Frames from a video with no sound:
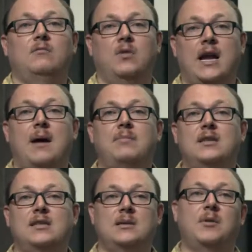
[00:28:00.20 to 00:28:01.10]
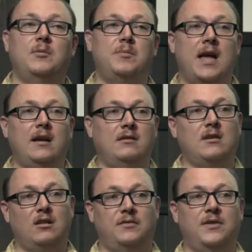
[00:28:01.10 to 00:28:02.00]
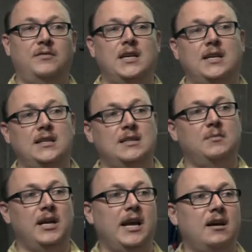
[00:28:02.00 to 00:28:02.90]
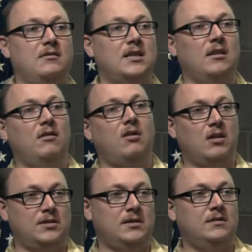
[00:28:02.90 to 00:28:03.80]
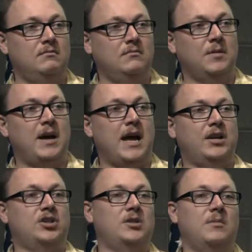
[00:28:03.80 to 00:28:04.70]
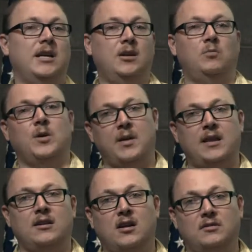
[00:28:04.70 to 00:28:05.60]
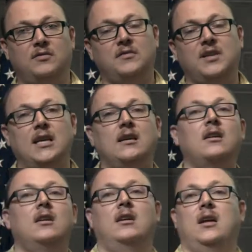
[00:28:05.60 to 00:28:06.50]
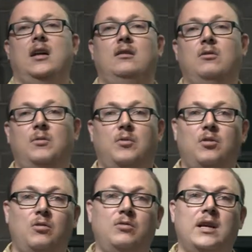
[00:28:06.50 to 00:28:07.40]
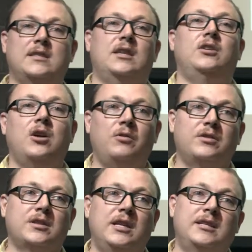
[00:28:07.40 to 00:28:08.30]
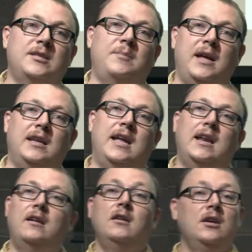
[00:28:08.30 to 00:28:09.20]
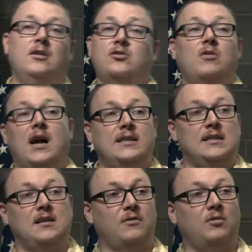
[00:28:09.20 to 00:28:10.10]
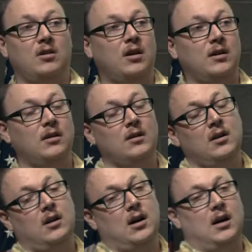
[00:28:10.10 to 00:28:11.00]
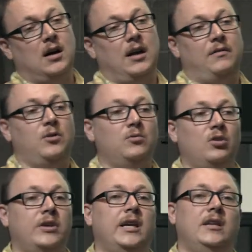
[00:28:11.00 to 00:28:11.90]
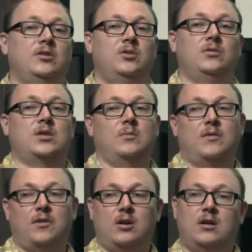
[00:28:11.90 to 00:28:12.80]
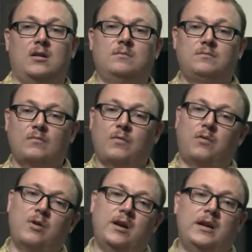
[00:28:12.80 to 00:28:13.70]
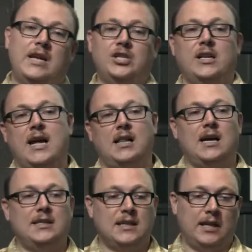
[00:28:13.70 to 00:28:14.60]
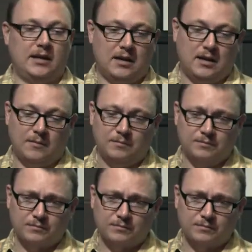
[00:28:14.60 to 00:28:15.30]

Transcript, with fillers: what happens? Somebody bet $1.50 against somebody else. They lost the match. Somebody didn't want to pay the $1.50. And lo and behold, next thing you know, there's an innocent man dead. There's all kinds of stuff going on. Uh, if you look into some of our foreign nation allies like um,